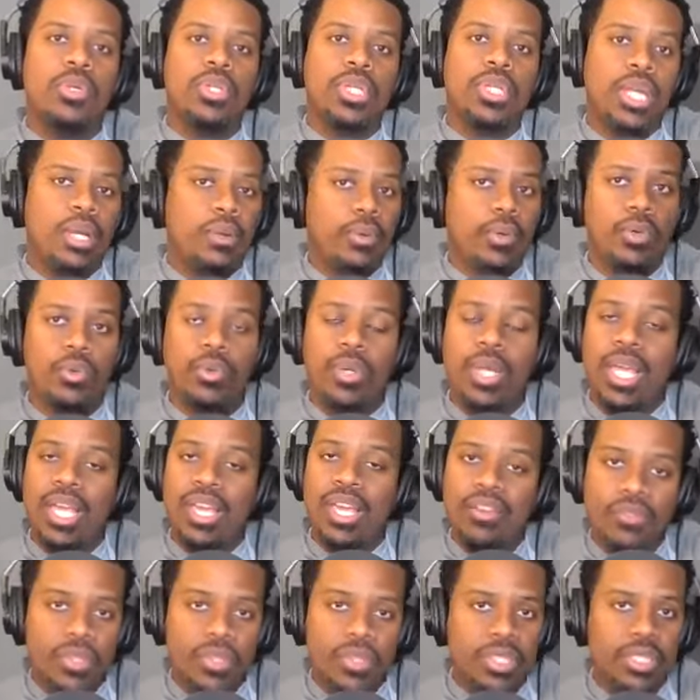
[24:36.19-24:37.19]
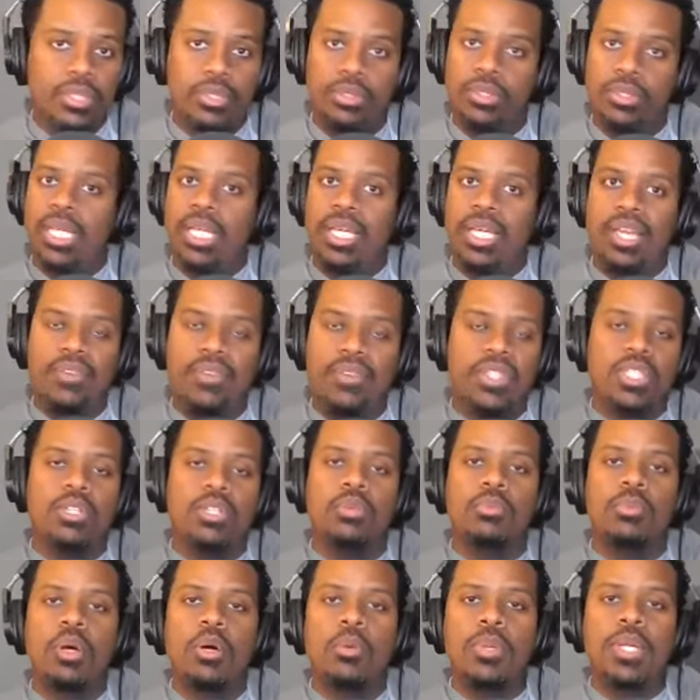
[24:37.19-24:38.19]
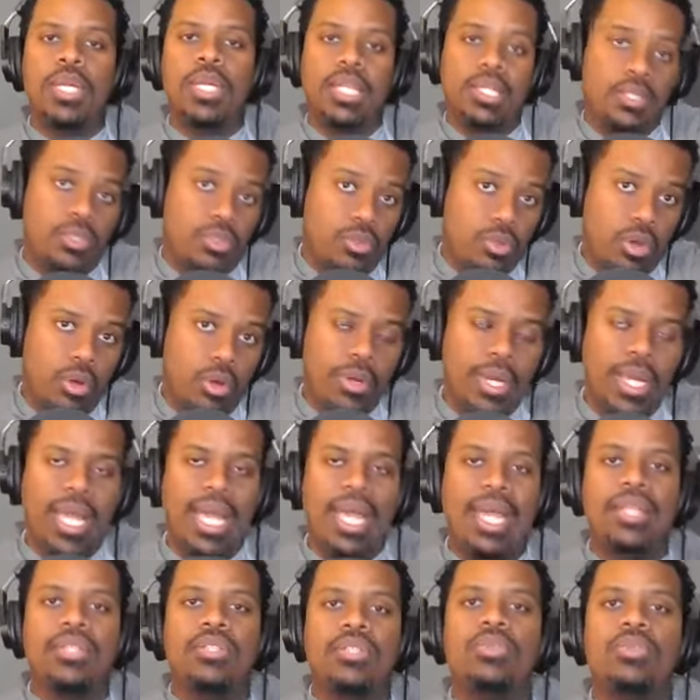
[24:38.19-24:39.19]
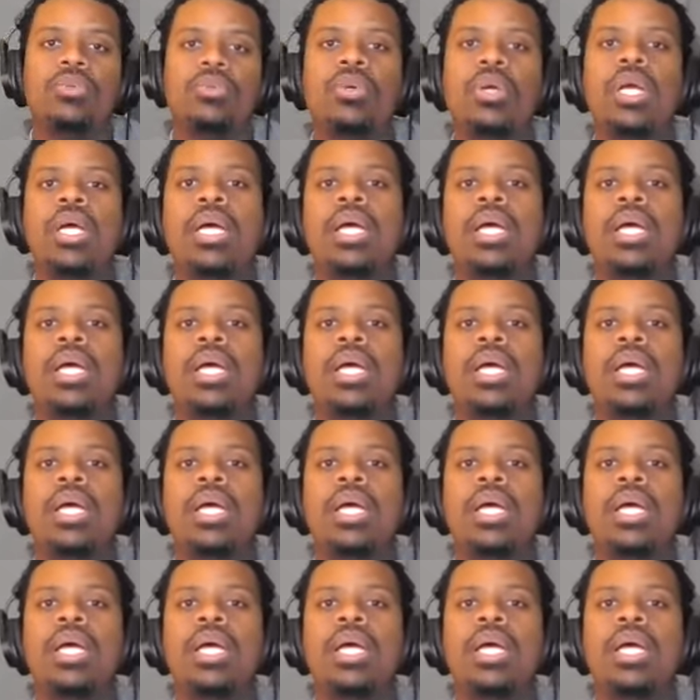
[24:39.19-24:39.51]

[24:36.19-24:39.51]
You got to recruit every single day, every single moment, as you already had to.